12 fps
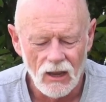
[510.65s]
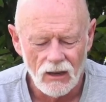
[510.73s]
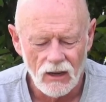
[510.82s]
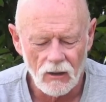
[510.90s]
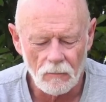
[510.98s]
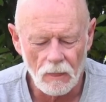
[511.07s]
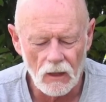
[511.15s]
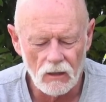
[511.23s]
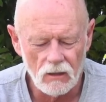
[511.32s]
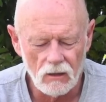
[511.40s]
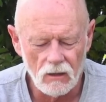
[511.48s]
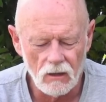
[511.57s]
Now,
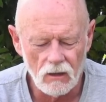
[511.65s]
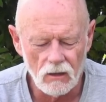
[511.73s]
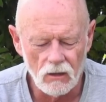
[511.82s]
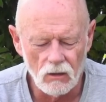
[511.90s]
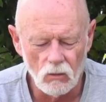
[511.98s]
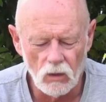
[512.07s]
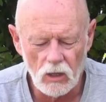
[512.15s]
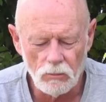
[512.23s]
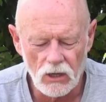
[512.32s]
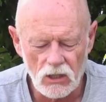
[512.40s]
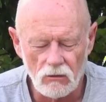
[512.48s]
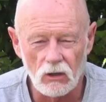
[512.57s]
when you
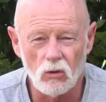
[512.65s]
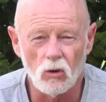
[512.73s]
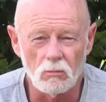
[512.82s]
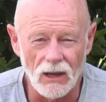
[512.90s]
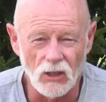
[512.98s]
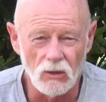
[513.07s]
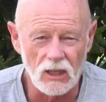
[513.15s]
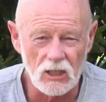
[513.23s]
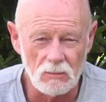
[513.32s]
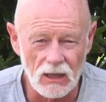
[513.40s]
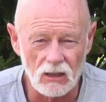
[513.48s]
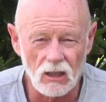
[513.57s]
press the record button, you
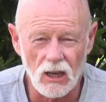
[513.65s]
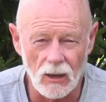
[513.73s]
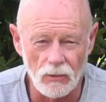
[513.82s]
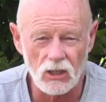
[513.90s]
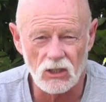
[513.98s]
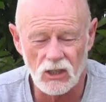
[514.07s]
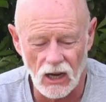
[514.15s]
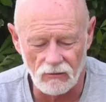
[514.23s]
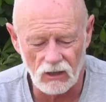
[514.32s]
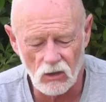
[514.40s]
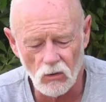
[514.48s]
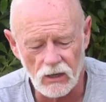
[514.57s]
expect the camera to start
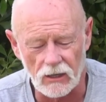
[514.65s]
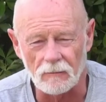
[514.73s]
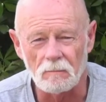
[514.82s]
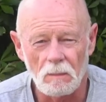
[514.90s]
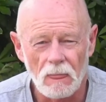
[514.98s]
recording.